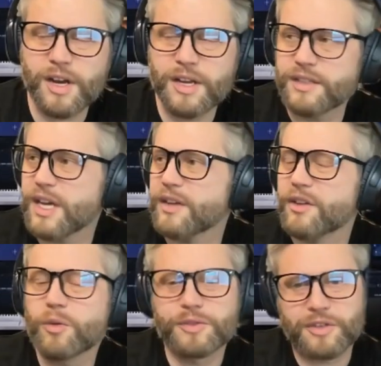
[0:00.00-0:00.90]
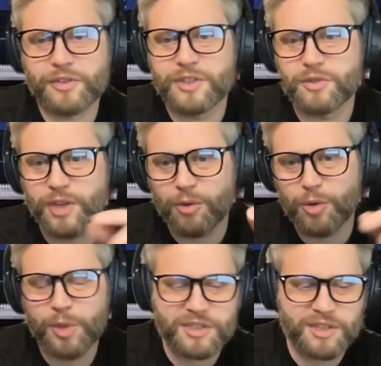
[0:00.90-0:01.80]
right. Yeah. No, we'll definitely do that.
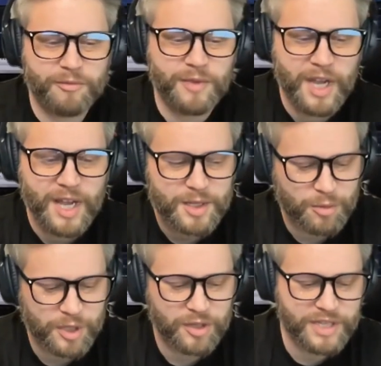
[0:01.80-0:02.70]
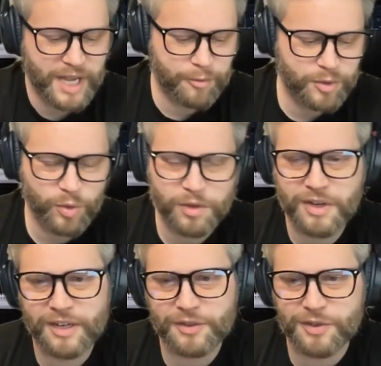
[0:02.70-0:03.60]
We'll put some some of your top Twitter
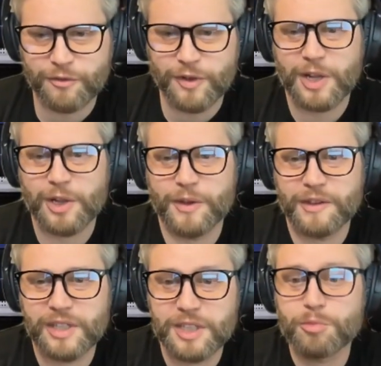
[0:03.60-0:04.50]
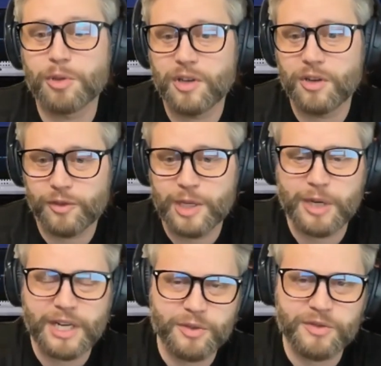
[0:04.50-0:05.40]
handles to follow in the links below for
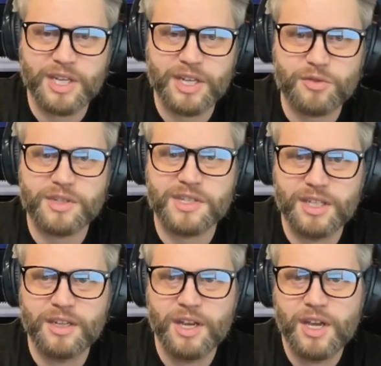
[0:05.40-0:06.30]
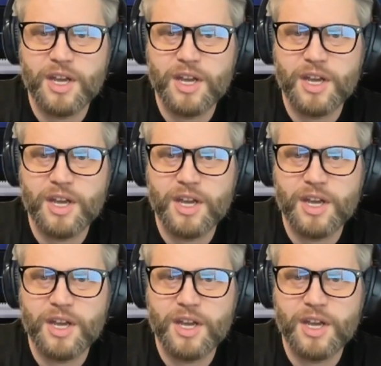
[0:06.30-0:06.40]
anybody who's interested,